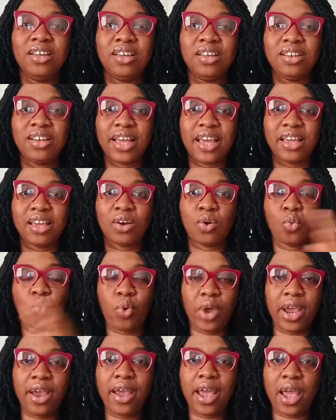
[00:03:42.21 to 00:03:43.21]
Like
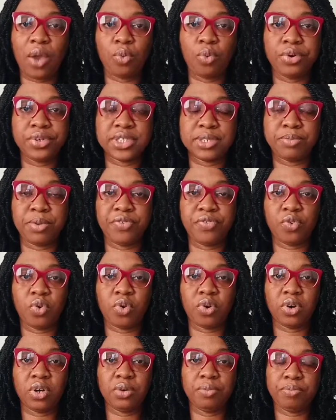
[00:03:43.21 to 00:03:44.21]
where I was
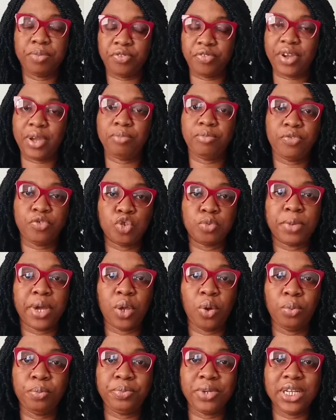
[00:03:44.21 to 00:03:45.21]
before, before I moved to
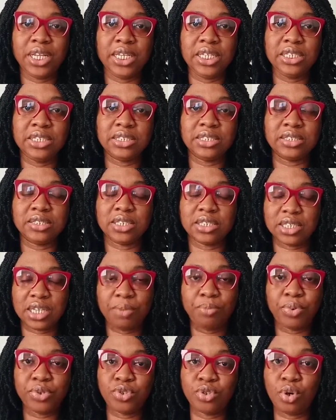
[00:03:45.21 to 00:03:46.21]
my own place, the
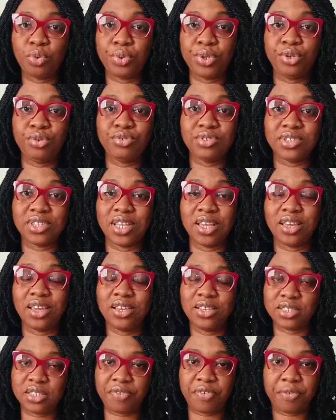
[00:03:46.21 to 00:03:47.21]
temperature we use there
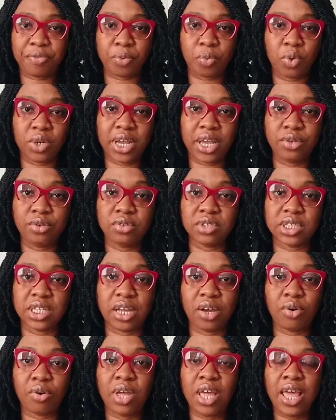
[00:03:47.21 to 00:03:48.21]
is different from what I use
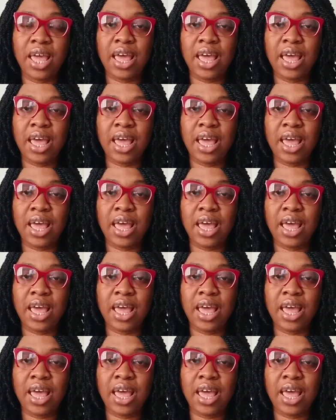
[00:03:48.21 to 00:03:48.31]
now.